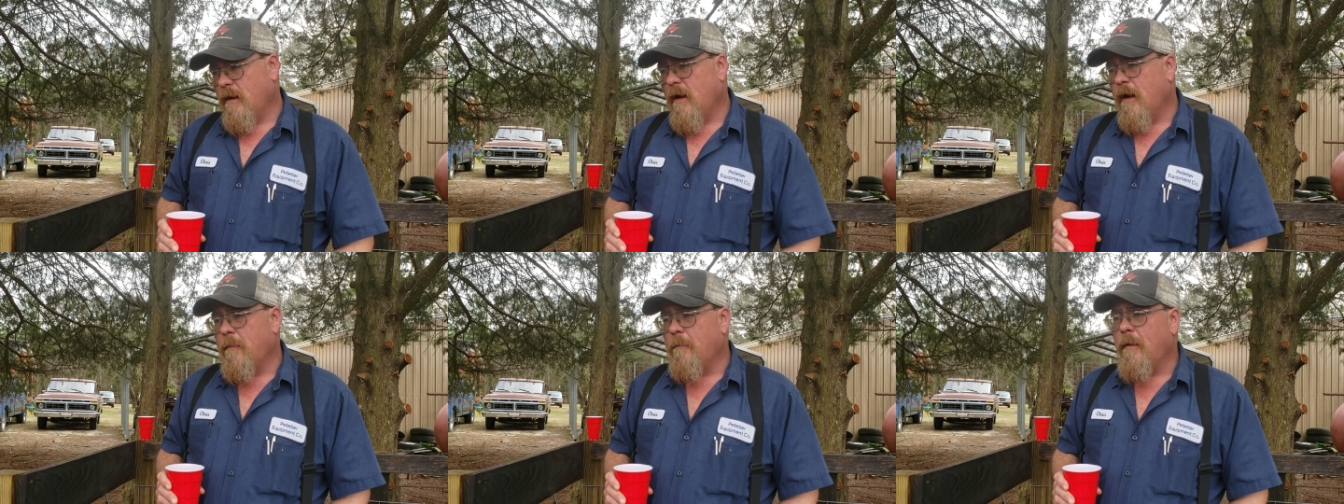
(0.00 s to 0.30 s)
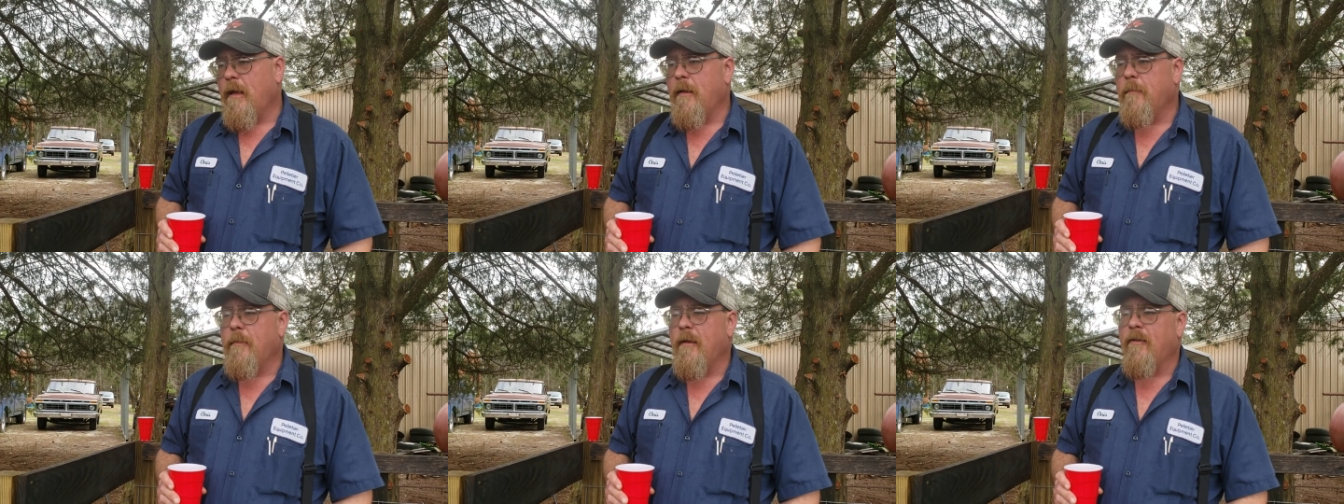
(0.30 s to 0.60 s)
there
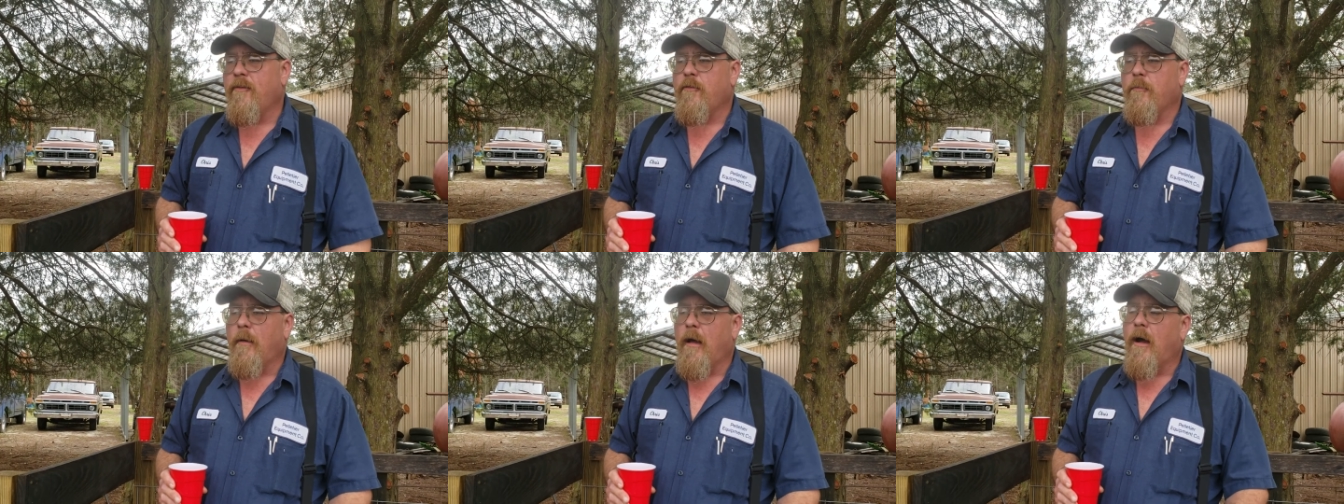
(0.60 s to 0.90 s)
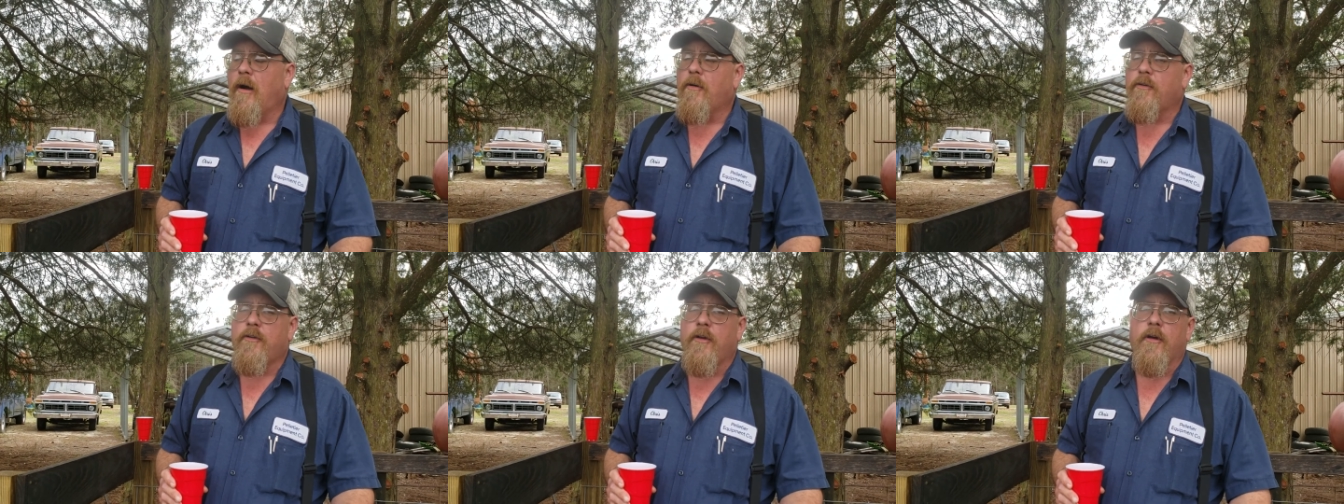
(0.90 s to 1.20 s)
may be some
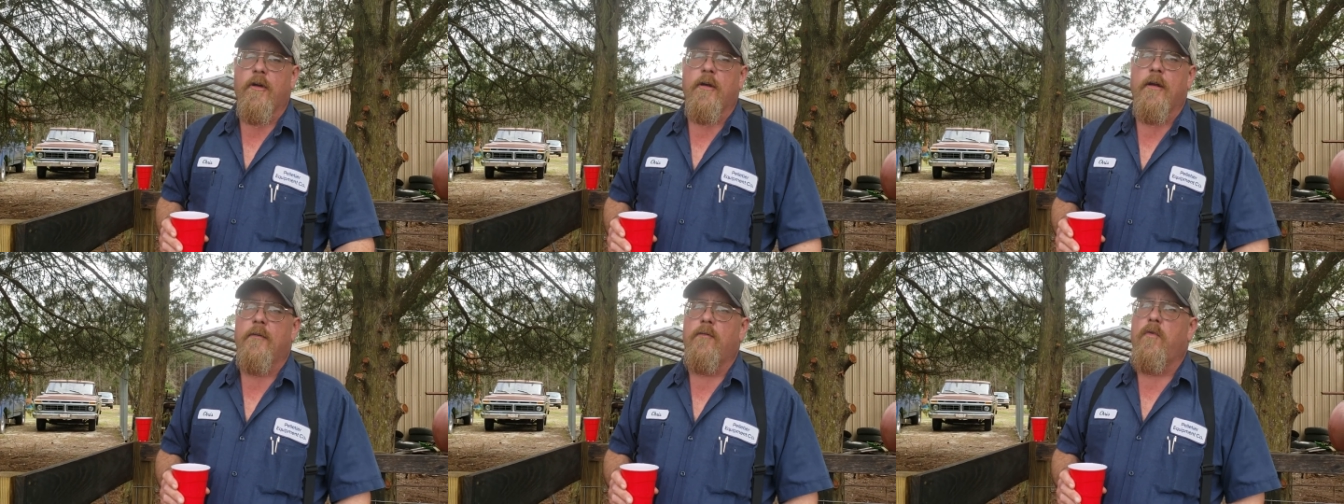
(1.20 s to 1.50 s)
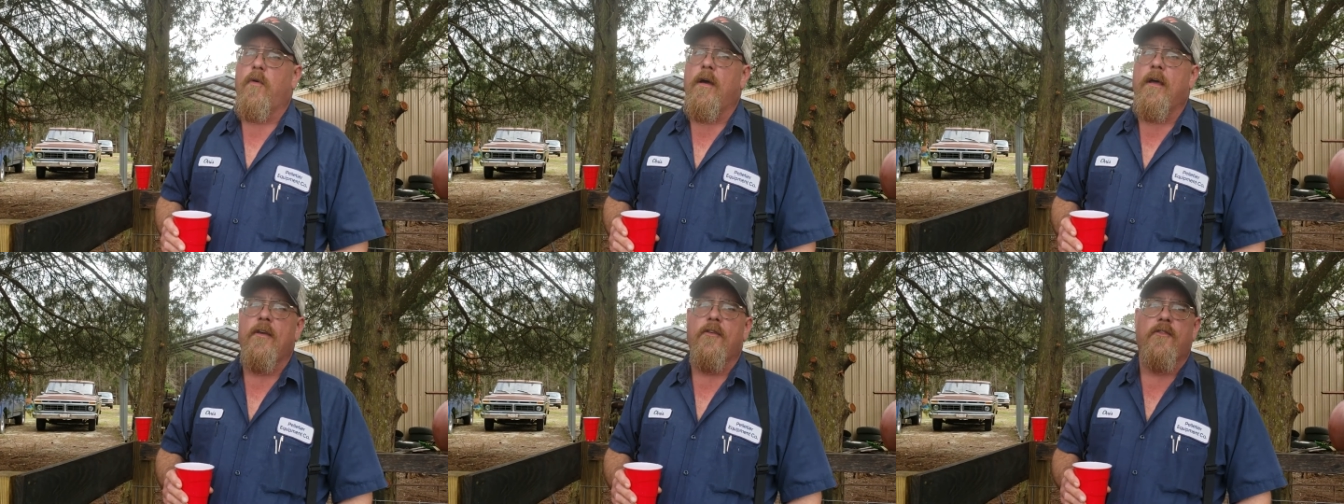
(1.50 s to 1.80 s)
alternative
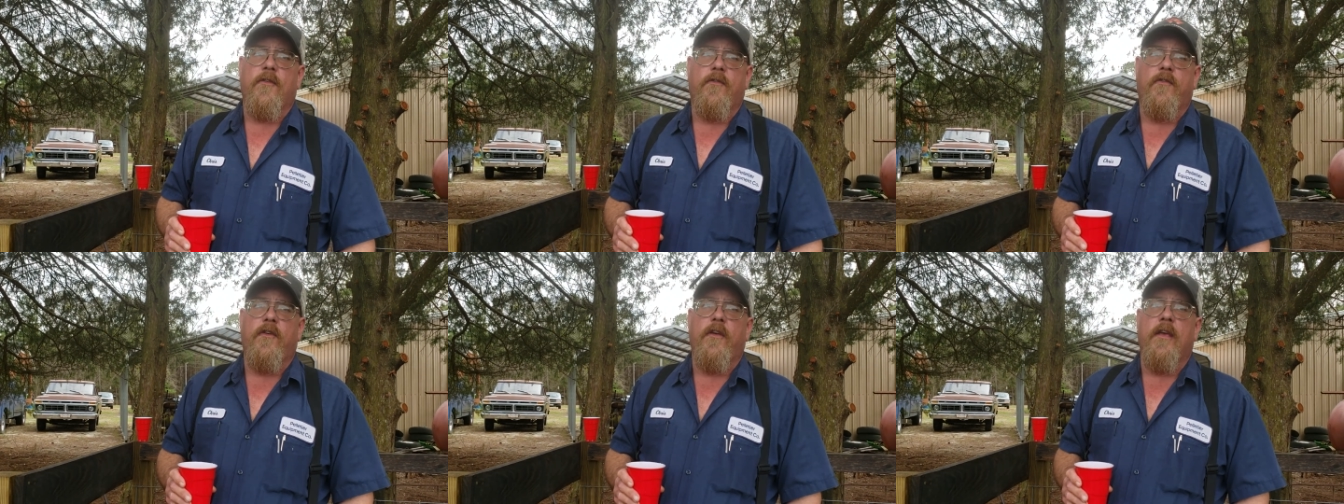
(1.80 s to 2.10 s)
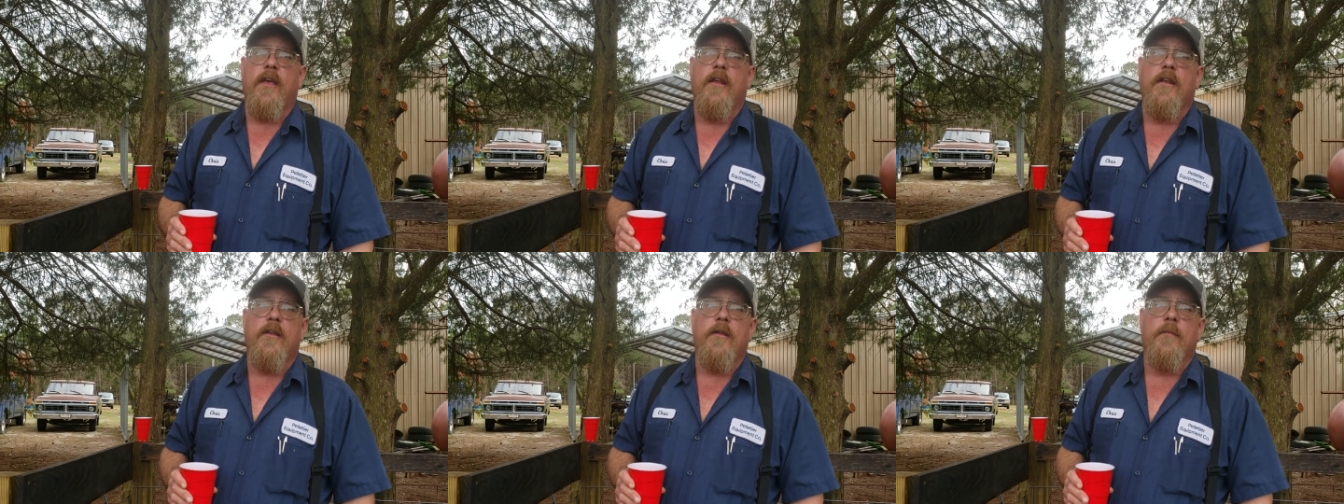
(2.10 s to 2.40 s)
ways of
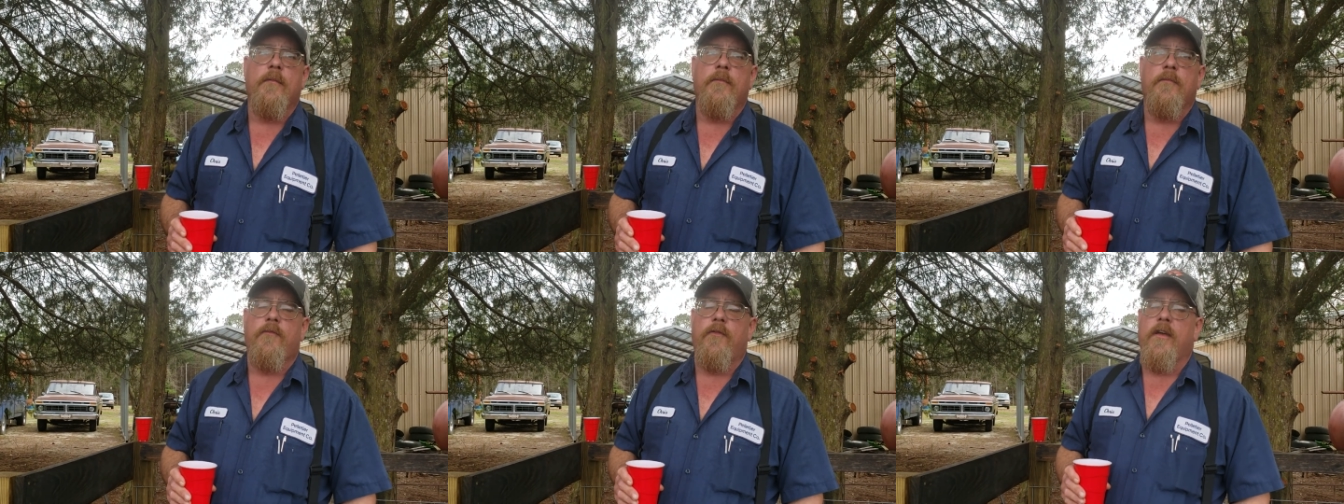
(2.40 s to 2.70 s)
feeding them,